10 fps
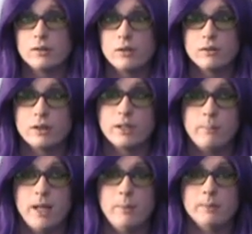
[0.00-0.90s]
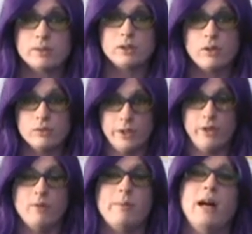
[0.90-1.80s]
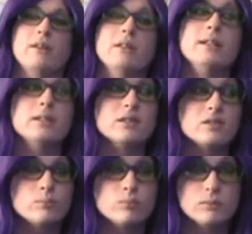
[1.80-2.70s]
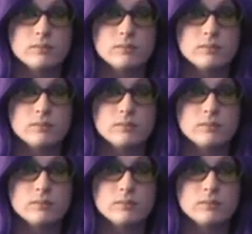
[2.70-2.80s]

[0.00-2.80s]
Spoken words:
don't think many people don't know about this.